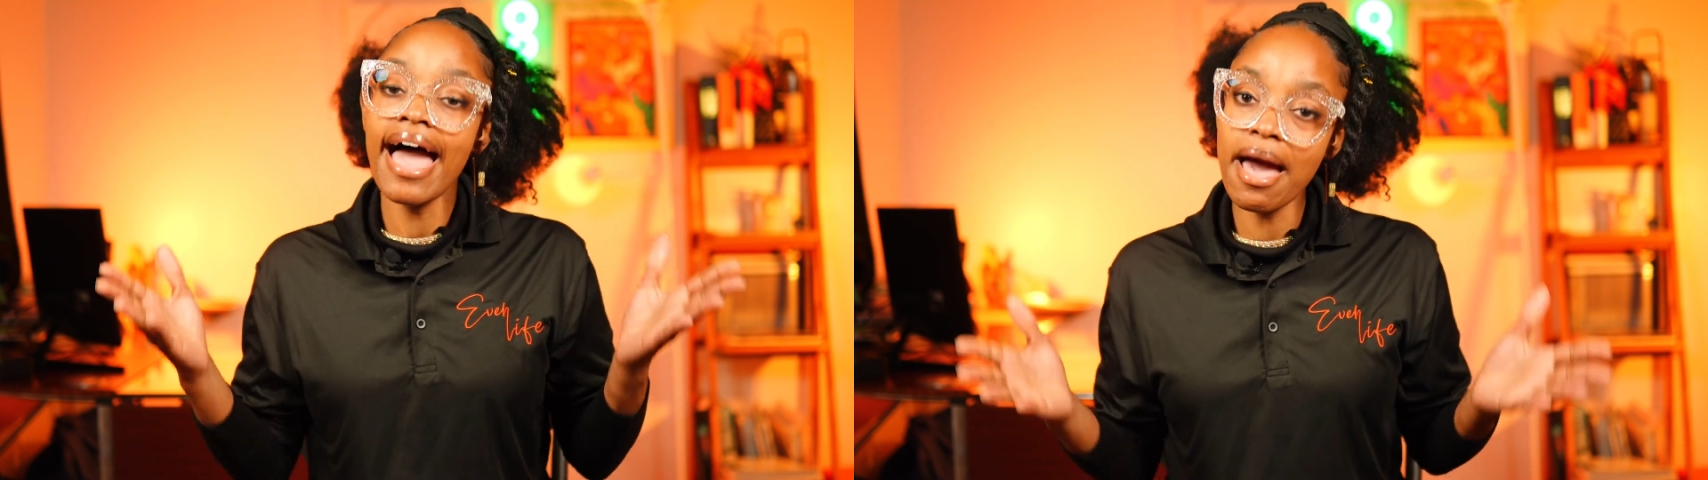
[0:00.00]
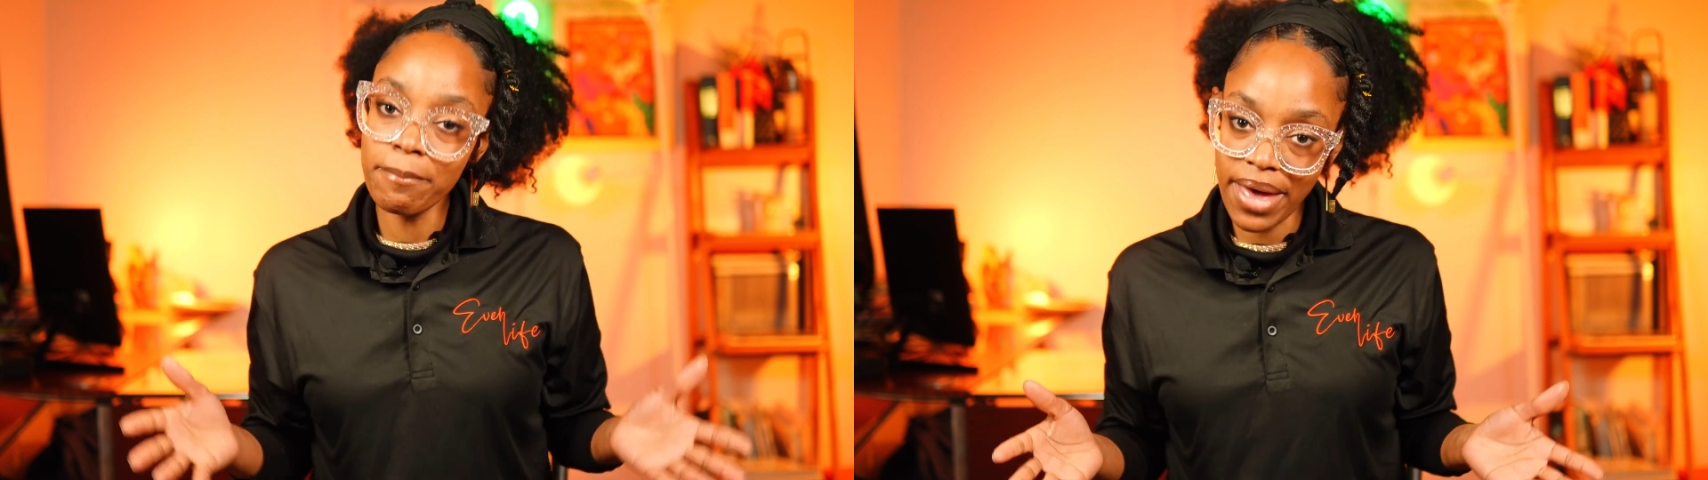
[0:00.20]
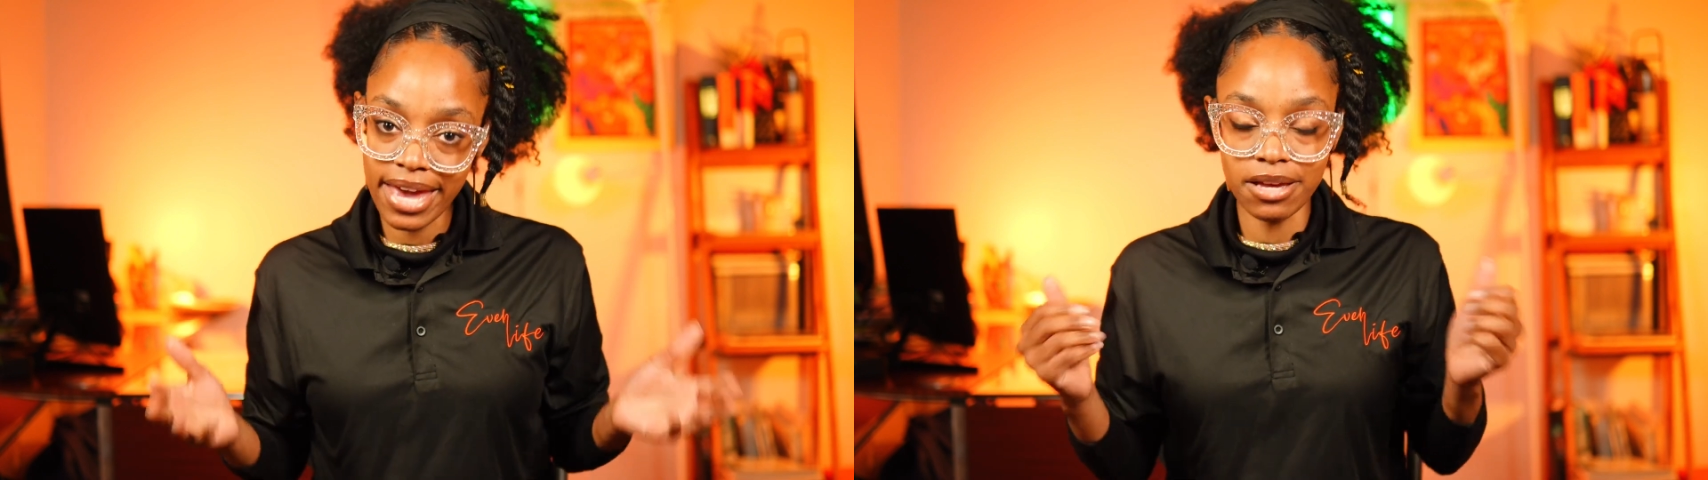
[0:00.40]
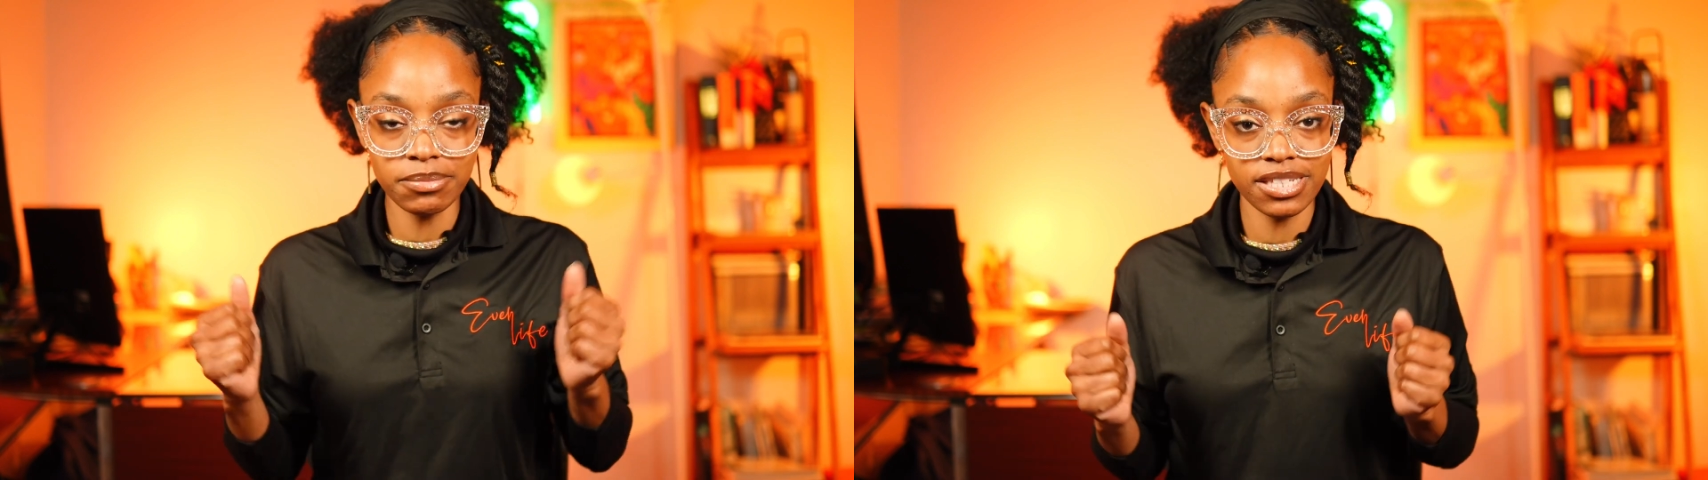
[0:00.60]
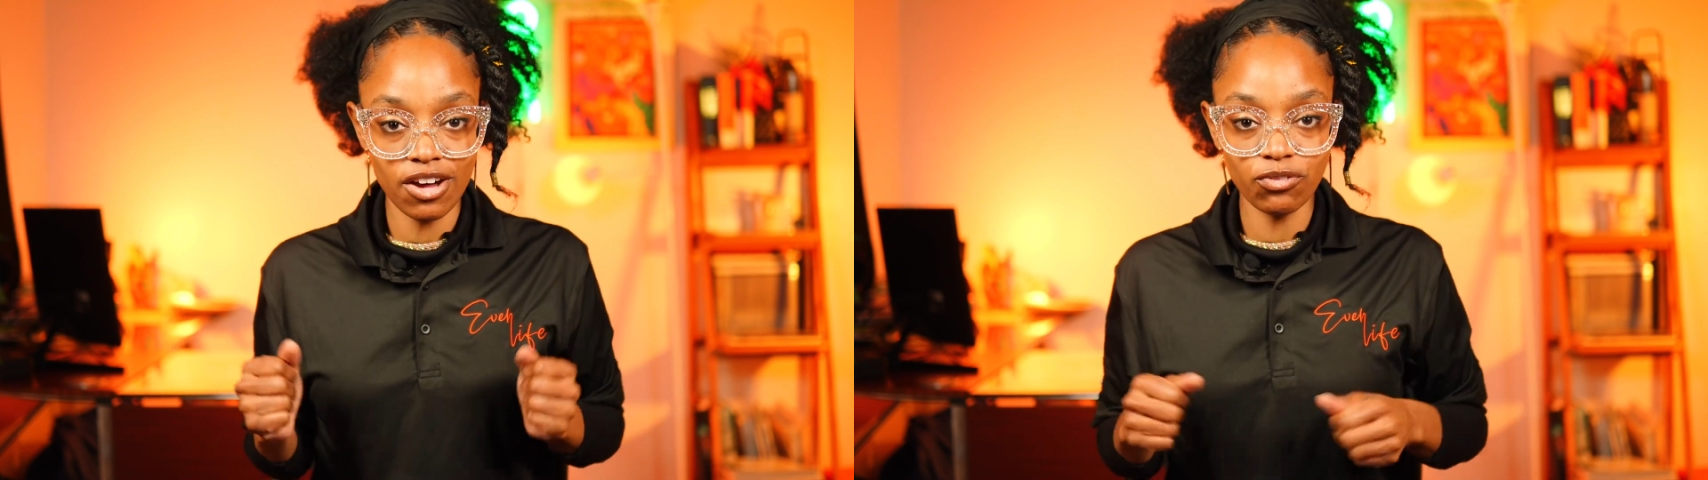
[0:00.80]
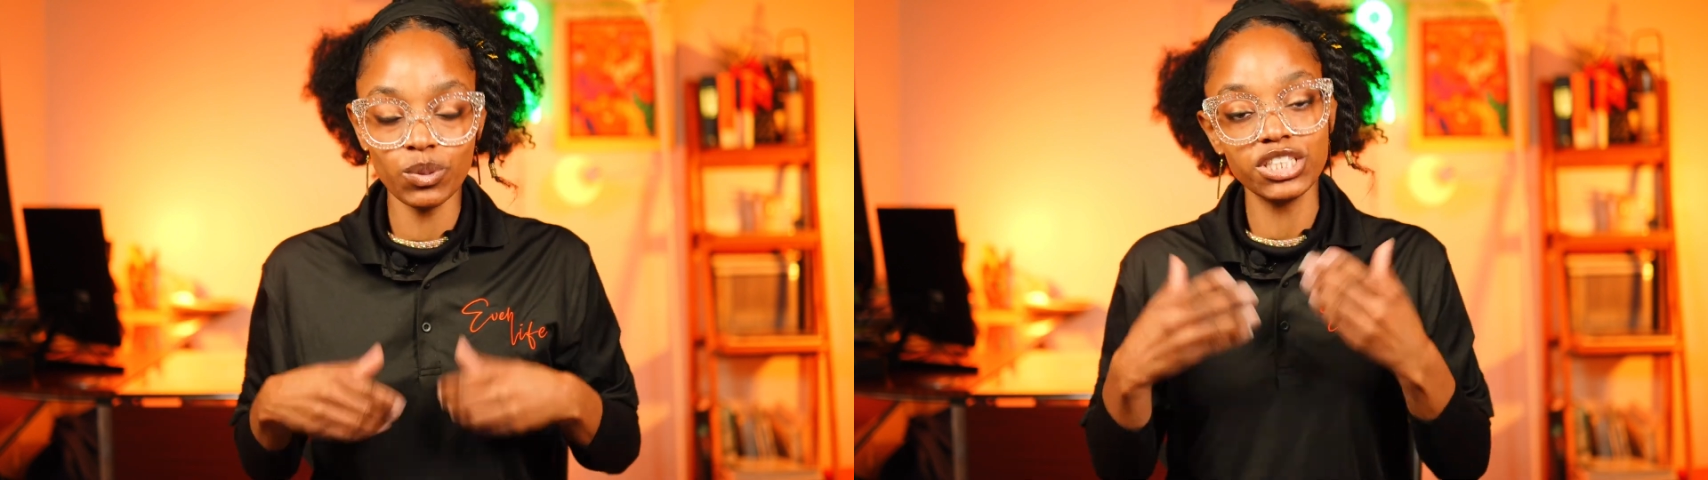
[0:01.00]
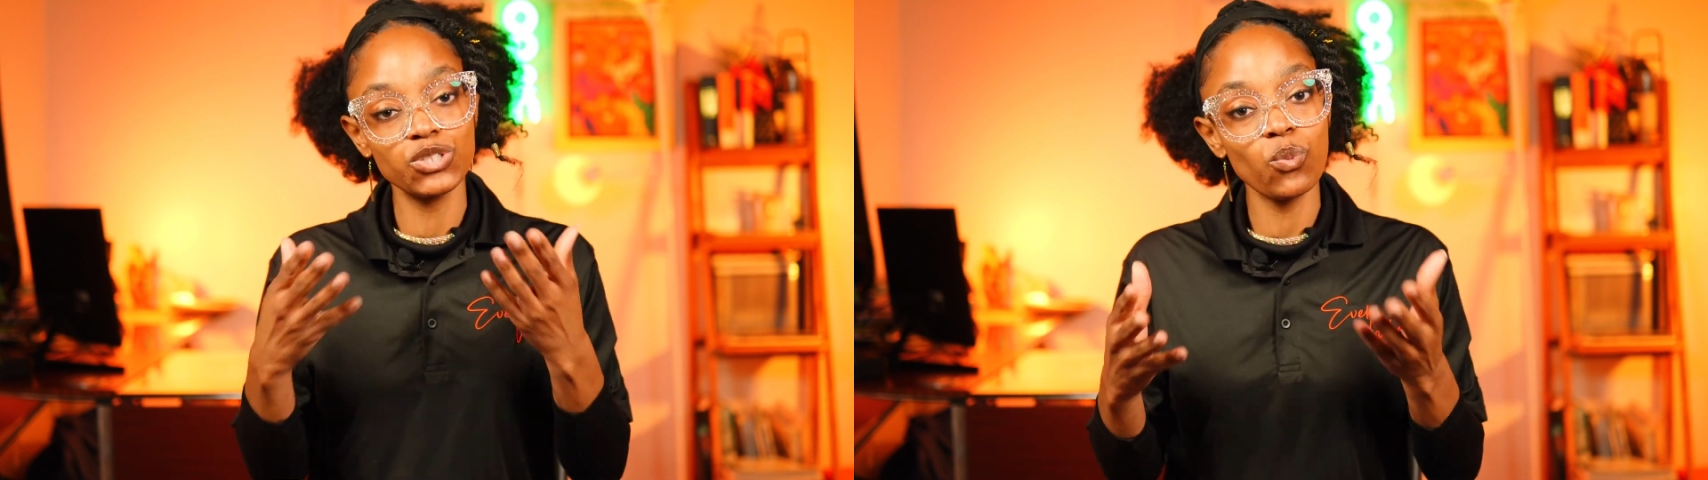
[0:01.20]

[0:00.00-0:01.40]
and pay himself, which is